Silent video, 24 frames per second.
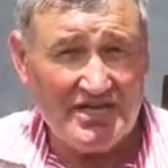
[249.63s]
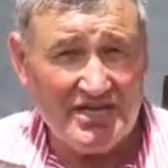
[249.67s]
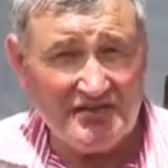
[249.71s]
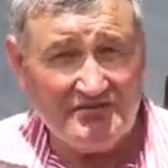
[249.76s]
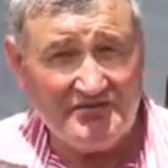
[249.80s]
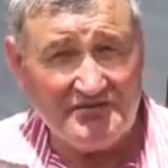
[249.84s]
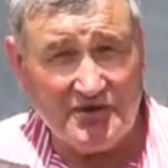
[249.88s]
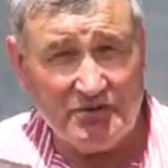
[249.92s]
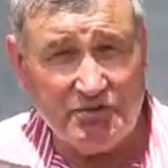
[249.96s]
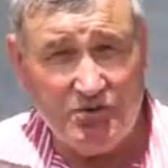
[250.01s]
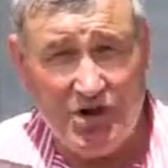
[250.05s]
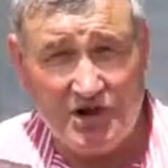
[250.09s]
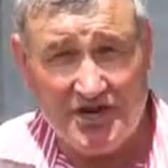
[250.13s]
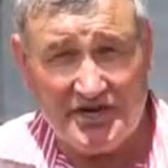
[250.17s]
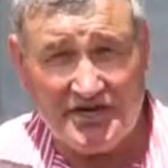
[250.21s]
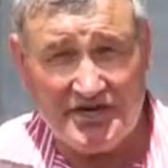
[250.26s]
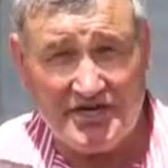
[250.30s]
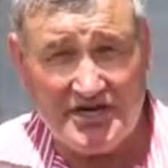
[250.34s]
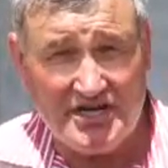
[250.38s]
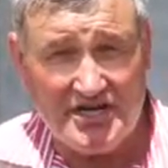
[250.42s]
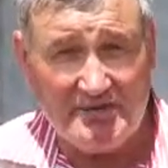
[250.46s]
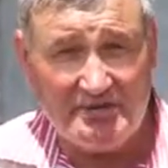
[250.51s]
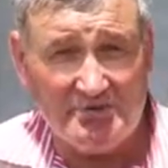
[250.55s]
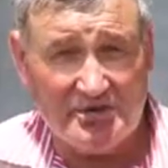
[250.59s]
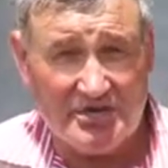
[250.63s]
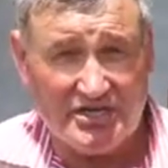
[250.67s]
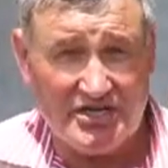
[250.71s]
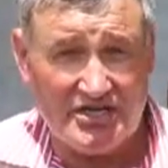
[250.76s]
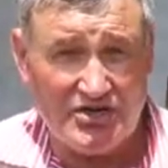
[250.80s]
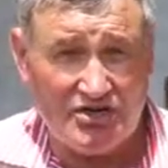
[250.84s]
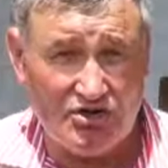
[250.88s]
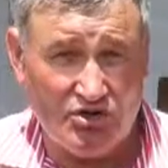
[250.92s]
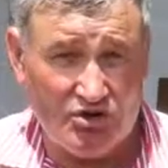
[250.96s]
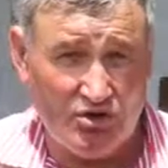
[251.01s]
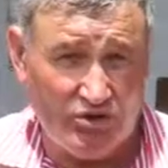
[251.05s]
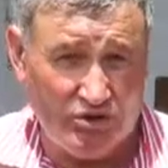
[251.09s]
If you want a
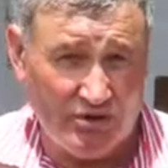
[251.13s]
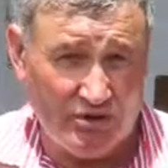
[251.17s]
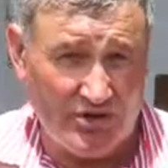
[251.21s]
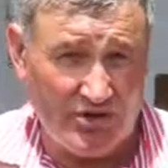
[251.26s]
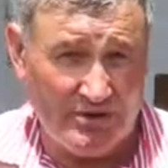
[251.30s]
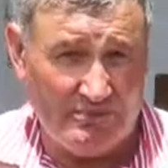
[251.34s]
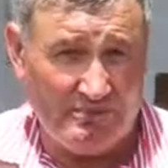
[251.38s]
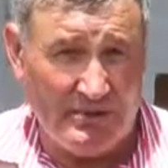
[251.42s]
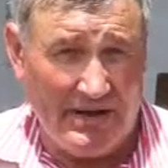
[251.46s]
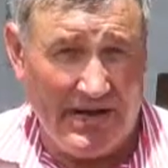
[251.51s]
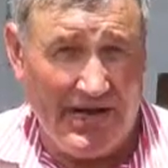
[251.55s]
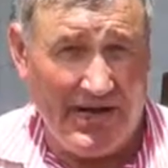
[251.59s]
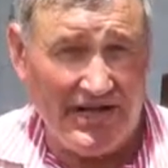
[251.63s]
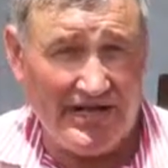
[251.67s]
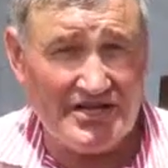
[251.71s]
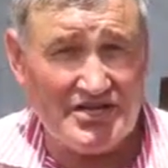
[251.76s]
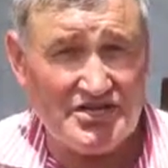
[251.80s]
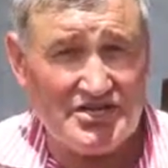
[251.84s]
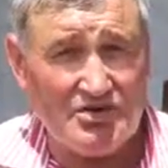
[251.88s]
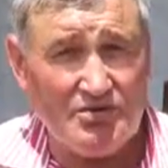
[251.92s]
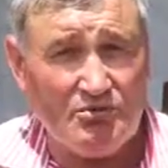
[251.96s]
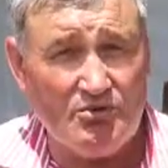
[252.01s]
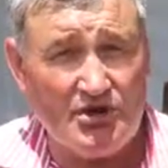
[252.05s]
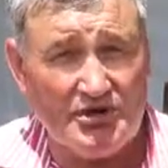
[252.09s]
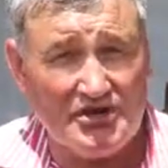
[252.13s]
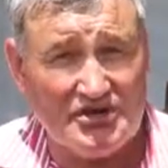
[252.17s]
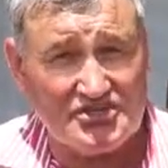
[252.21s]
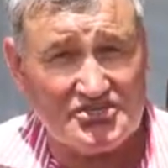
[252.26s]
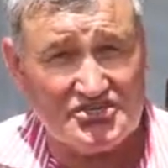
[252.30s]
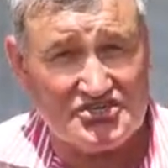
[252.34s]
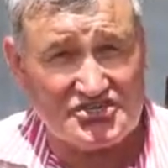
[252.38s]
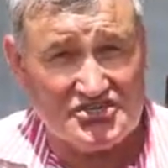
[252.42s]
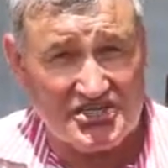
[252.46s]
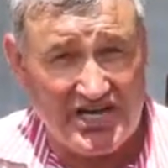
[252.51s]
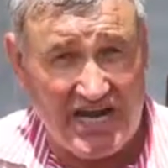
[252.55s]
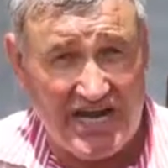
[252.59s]
niblick or a putter, you want a
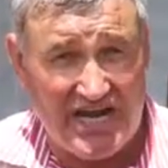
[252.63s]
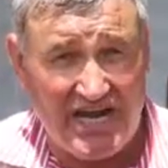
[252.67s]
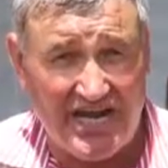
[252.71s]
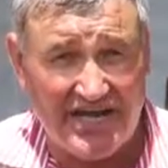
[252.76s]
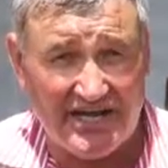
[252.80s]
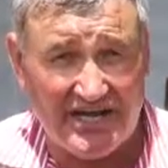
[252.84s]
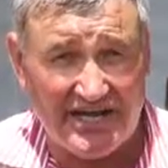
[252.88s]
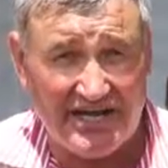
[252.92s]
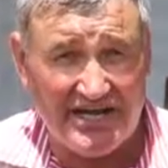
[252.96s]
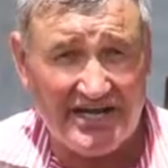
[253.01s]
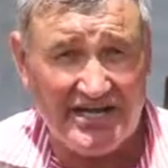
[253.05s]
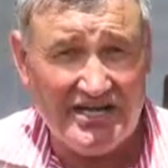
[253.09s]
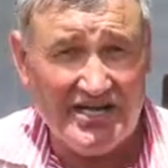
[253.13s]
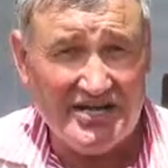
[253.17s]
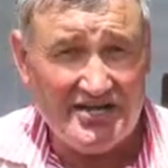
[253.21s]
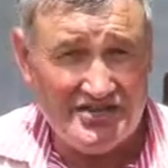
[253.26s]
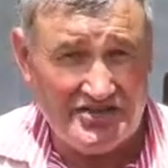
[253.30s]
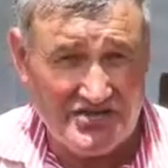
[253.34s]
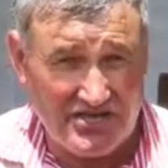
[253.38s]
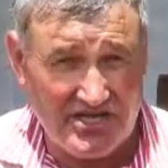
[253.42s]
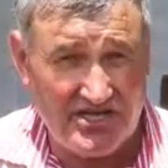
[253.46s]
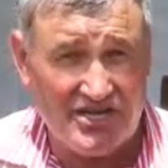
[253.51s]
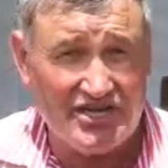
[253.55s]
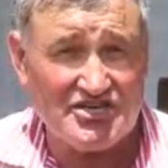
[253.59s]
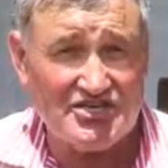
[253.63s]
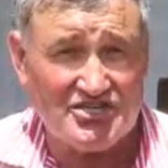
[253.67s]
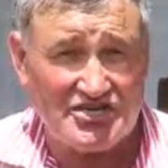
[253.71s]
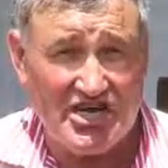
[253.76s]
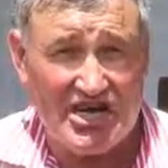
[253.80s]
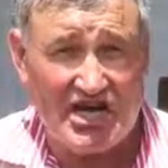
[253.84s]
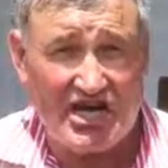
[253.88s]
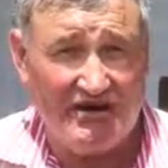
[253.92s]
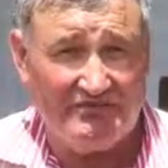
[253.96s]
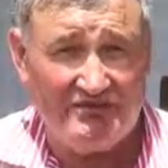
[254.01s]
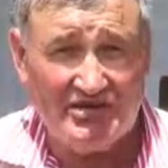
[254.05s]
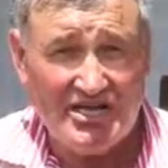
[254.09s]
stouter, thicker
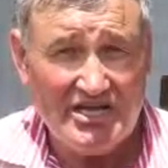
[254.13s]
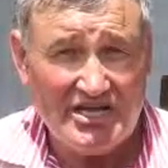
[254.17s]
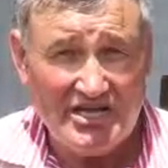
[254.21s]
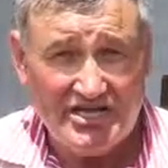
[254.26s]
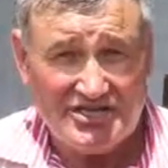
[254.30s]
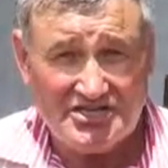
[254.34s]
shaft.